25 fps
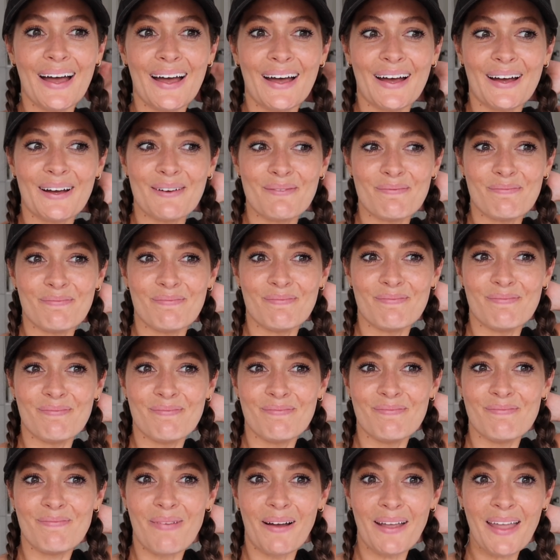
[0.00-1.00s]
Um,
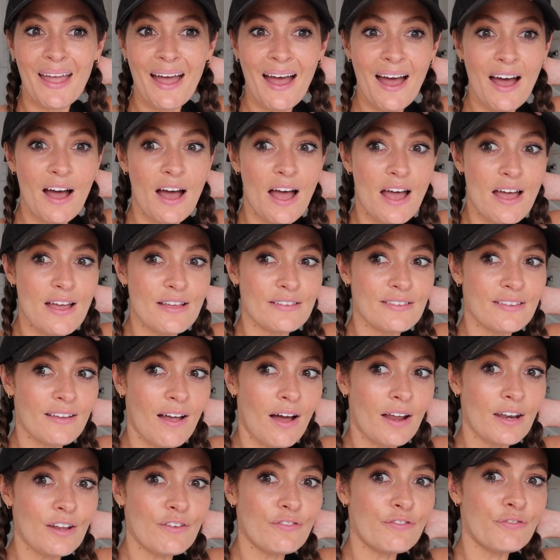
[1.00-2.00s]
but yeah, it's
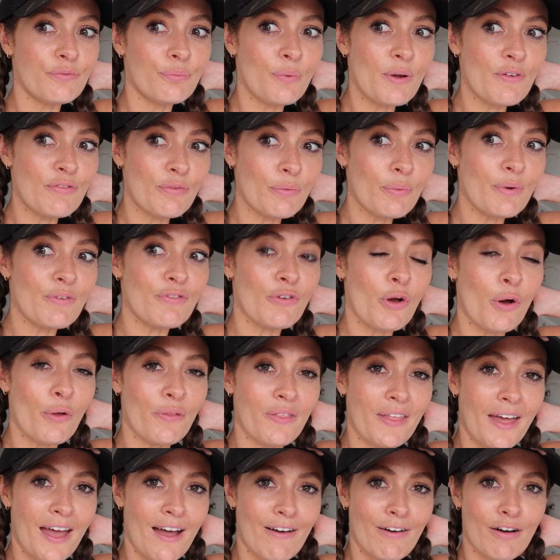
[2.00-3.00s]
kind of, we've, we've
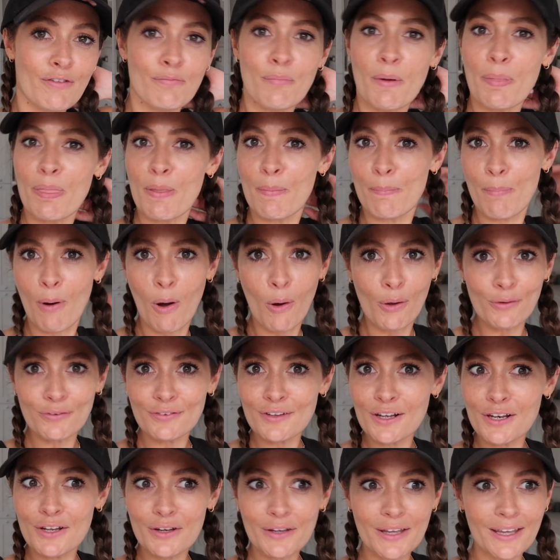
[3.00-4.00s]
got there. The pots
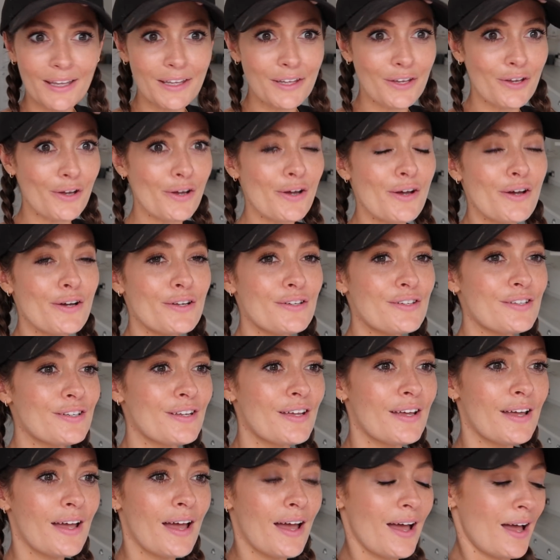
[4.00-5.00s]
are looking good.
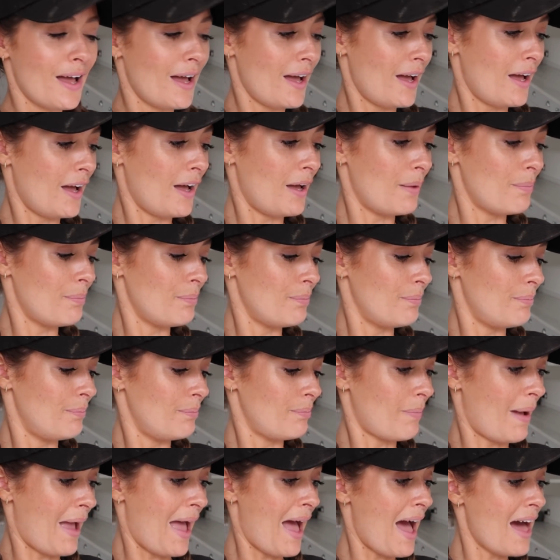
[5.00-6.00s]
Um,
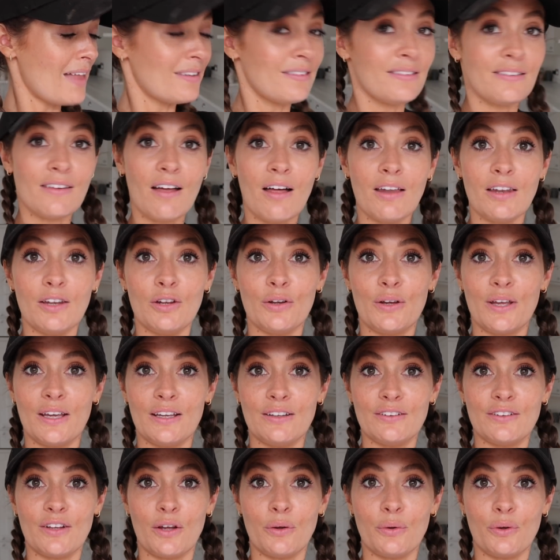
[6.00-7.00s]
my hands aren't
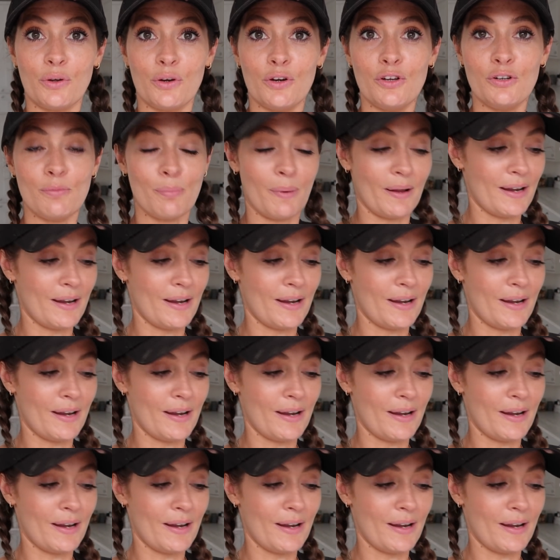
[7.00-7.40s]
looking so good.